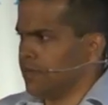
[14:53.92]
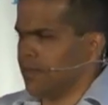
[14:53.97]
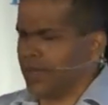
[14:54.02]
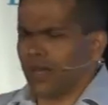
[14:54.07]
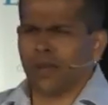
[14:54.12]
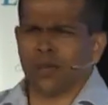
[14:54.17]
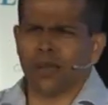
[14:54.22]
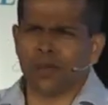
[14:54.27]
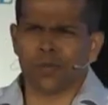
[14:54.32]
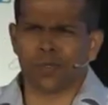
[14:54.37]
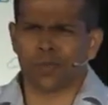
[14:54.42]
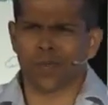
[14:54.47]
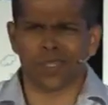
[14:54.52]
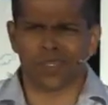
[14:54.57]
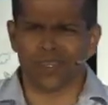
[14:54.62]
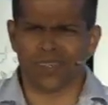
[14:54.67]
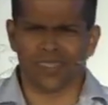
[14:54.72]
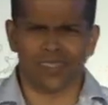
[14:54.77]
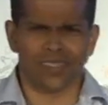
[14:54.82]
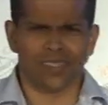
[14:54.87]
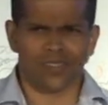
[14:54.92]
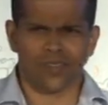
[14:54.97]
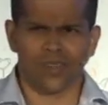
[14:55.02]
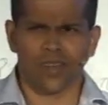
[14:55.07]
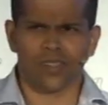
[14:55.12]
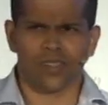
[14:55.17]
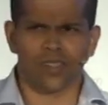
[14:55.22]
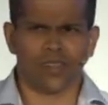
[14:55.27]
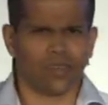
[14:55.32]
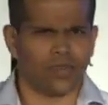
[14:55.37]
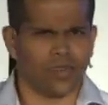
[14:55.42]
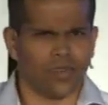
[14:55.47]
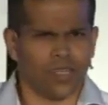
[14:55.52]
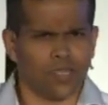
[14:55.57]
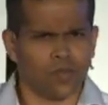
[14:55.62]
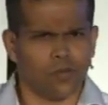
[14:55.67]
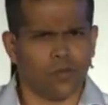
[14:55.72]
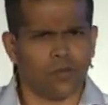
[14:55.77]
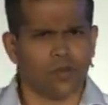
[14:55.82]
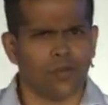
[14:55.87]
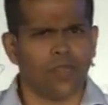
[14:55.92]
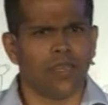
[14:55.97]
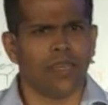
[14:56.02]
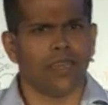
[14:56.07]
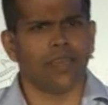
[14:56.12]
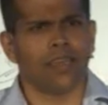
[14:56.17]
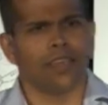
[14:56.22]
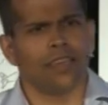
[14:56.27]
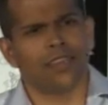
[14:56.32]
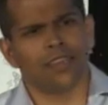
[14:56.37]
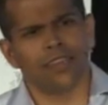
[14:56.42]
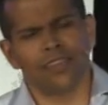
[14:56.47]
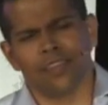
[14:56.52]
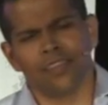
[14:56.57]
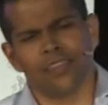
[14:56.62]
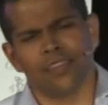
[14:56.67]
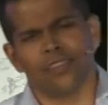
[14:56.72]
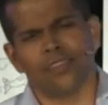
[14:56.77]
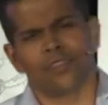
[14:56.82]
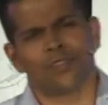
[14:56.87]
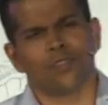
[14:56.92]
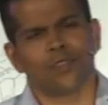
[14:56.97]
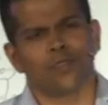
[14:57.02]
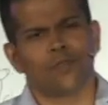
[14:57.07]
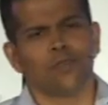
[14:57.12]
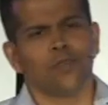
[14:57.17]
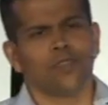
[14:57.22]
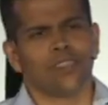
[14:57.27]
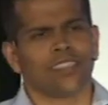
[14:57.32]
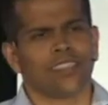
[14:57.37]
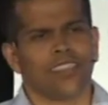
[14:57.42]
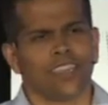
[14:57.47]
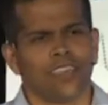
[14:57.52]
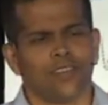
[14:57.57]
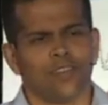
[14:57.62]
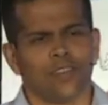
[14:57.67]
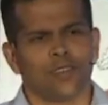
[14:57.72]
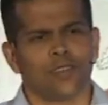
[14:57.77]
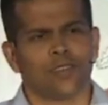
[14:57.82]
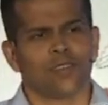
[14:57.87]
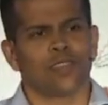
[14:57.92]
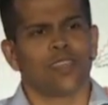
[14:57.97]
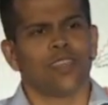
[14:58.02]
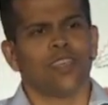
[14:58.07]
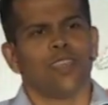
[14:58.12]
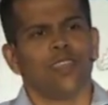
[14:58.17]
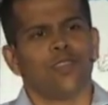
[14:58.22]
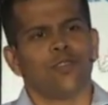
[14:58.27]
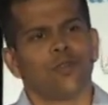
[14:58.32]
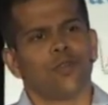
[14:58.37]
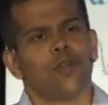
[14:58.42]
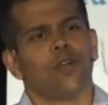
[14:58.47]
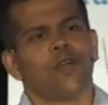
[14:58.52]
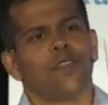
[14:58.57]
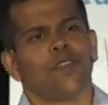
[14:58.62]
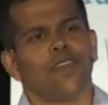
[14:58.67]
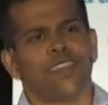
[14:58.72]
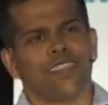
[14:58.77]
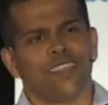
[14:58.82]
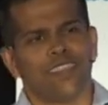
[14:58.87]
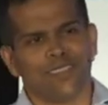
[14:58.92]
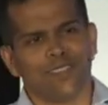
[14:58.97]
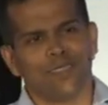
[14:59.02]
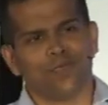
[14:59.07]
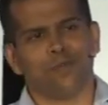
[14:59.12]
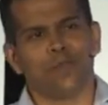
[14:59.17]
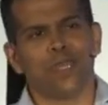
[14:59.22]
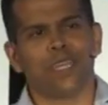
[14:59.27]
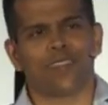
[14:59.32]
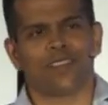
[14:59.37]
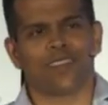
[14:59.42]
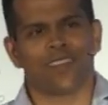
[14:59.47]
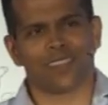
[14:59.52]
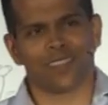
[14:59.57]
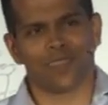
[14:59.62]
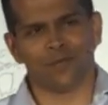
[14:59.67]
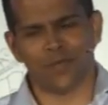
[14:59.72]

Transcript: I've specialized in construction and transport. and it's the coolest thing ever, because you go out there and there's these big trucks.